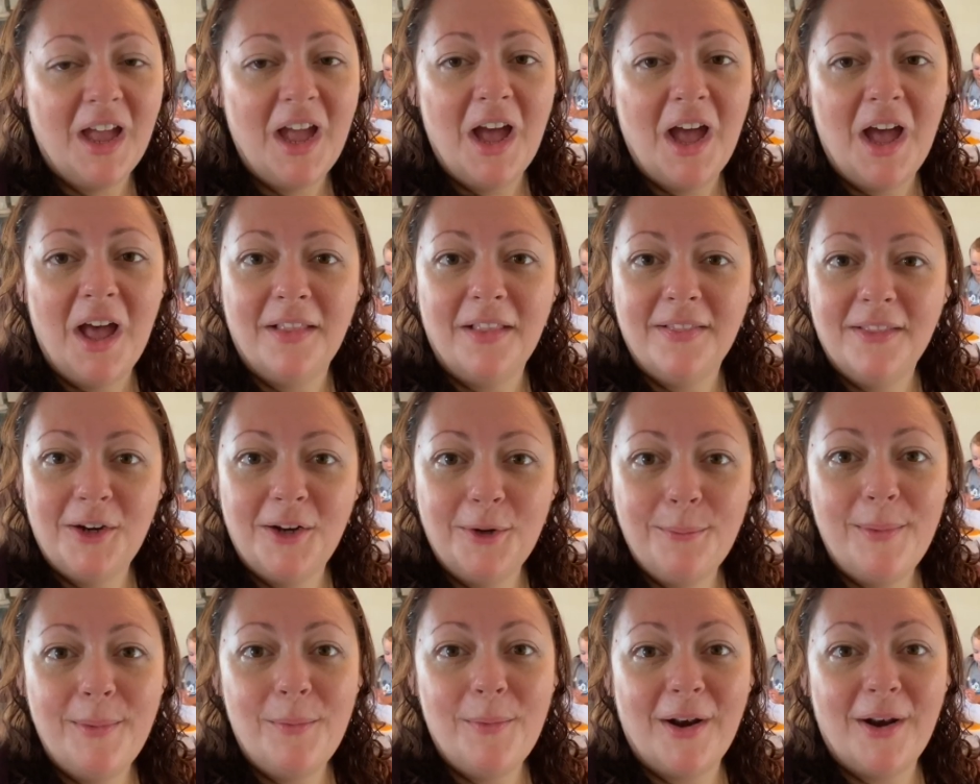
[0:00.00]
a little
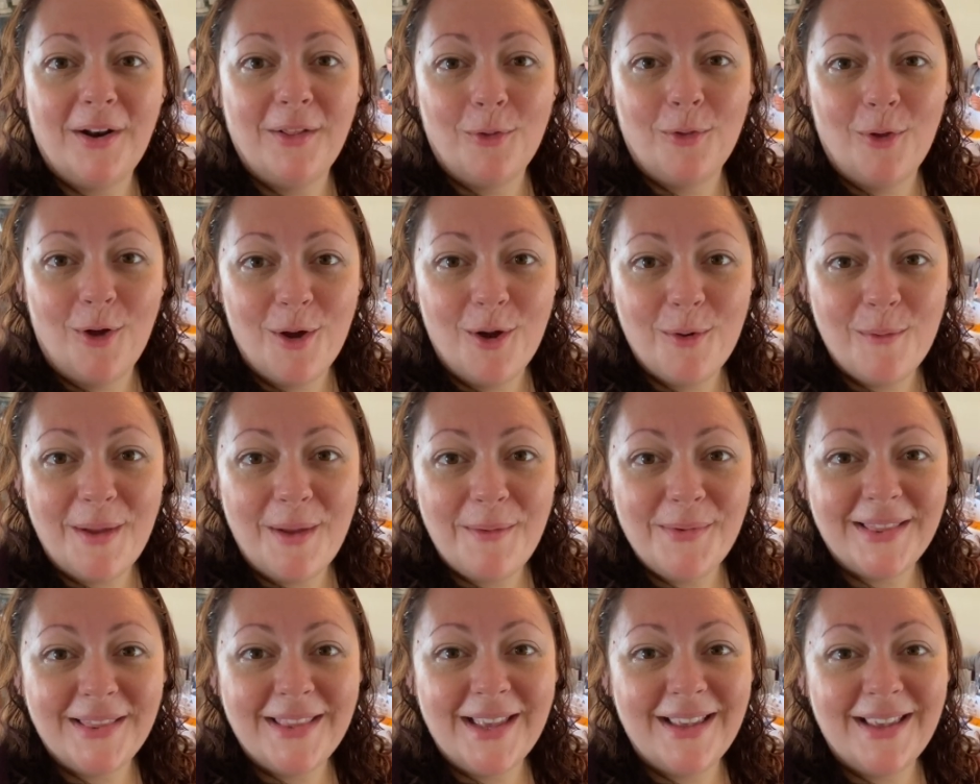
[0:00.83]
bit went a long way
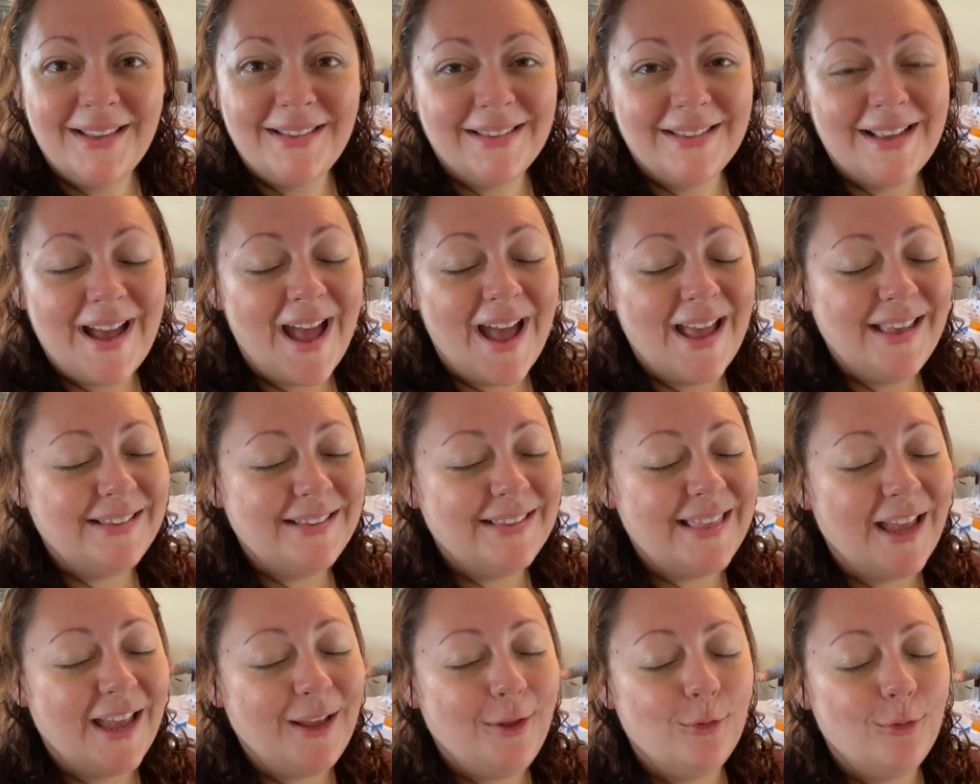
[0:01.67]
with this, guys.
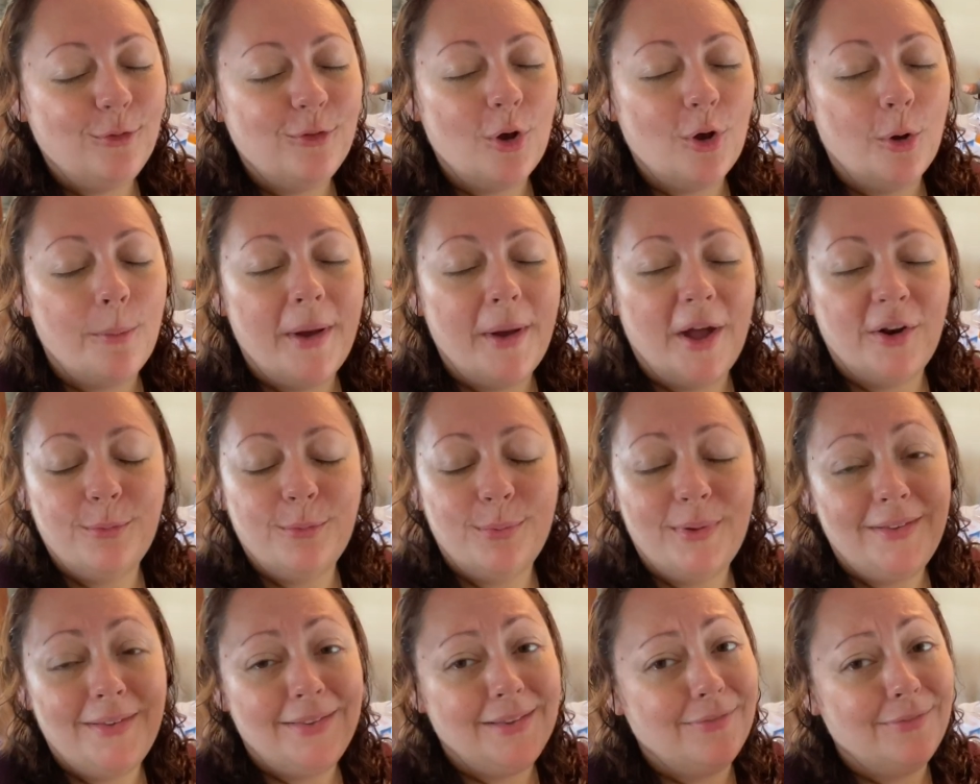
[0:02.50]
Thank you so much.
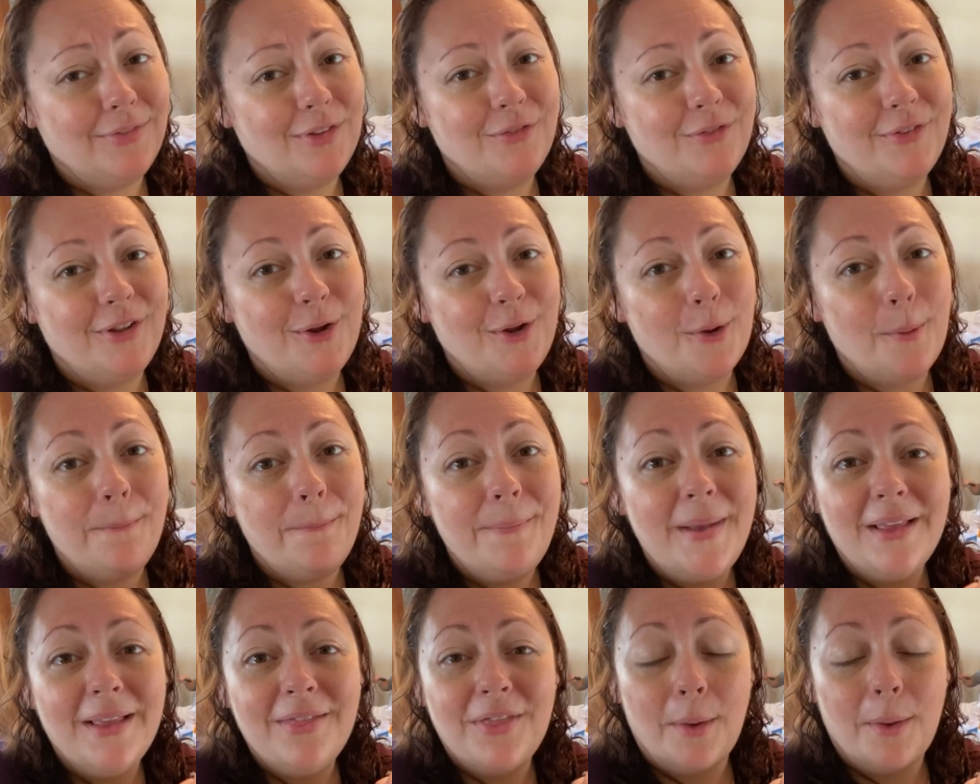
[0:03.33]
Please give this video a
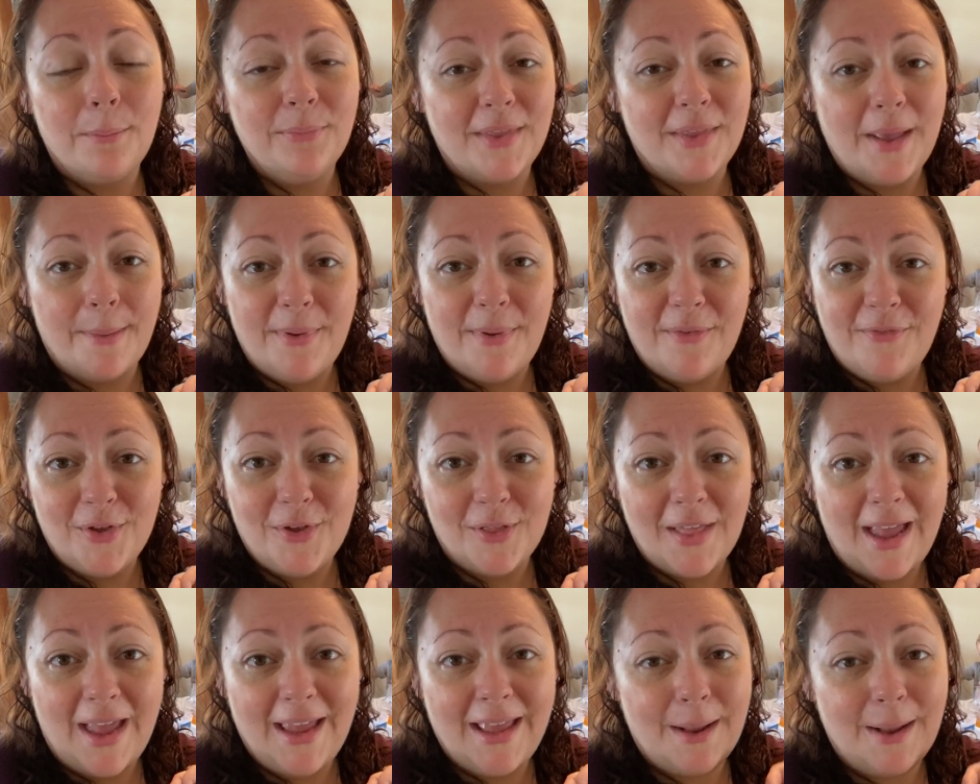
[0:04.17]
big thumbs up if you
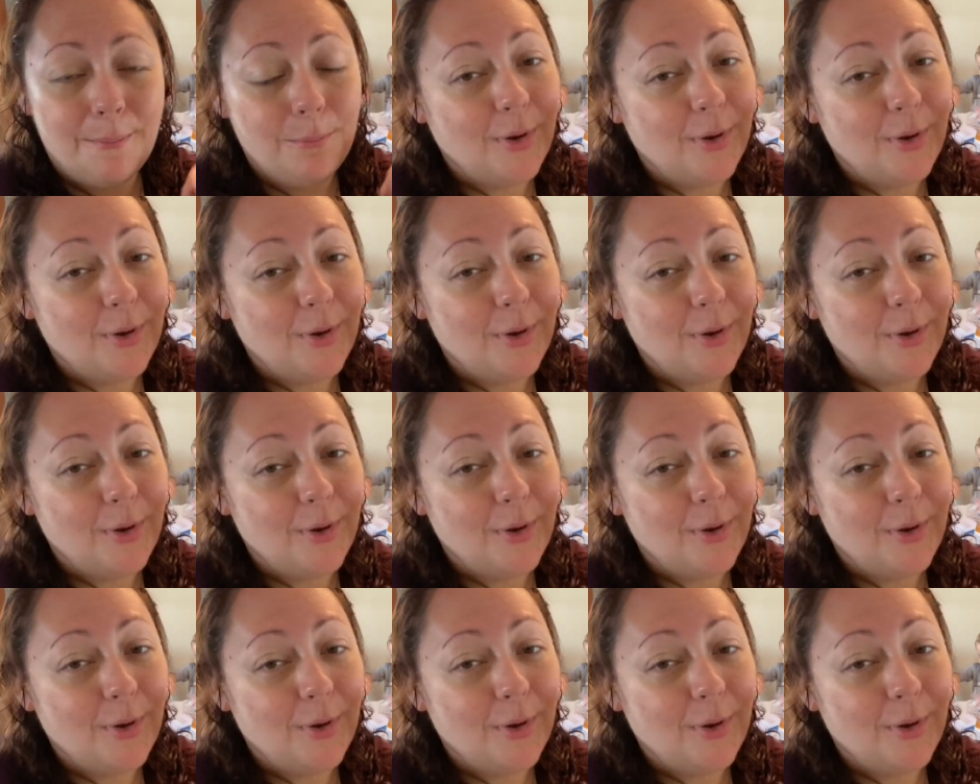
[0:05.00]
like it.